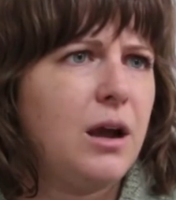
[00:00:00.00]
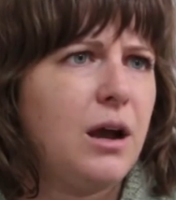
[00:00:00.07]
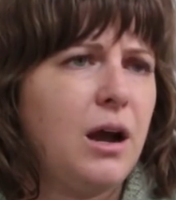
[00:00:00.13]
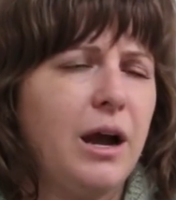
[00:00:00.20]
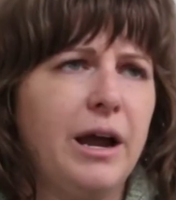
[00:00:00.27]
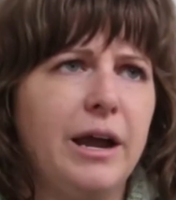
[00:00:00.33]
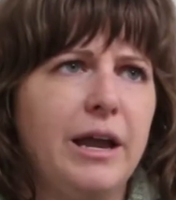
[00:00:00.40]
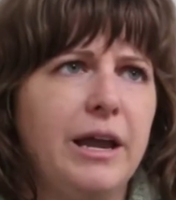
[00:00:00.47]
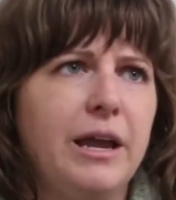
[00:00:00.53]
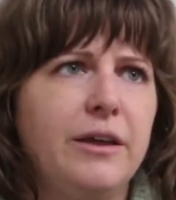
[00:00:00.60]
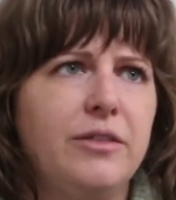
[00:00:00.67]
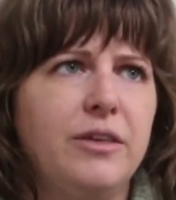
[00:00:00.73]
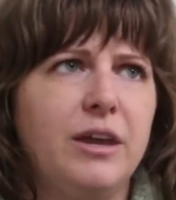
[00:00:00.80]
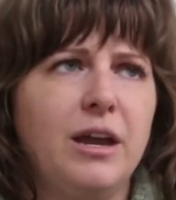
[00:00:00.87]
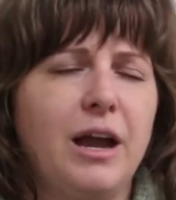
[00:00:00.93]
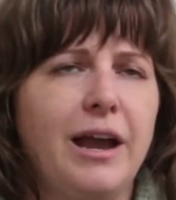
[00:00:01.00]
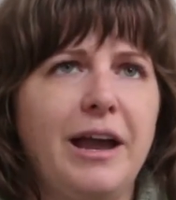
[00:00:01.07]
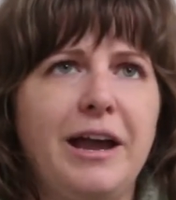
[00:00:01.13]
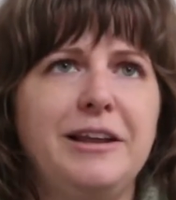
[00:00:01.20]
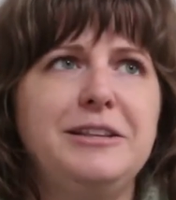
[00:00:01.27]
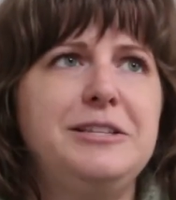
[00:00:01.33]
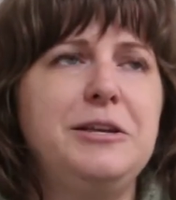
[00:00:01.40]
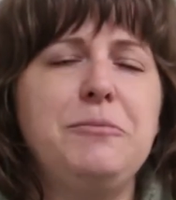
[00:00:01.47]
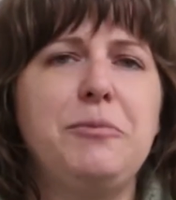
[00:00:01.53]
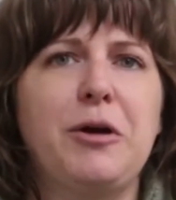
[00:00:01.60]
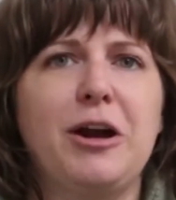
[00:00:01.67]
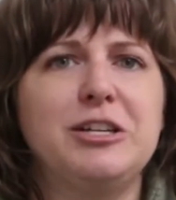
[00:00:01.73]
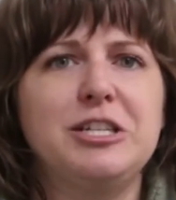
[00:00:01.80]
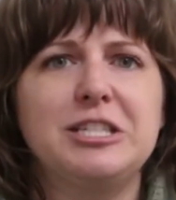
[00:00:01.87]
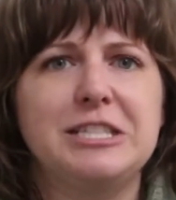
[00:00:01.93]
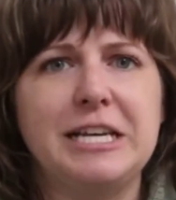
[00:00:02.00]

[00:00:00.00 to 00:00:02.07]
I think I had some projects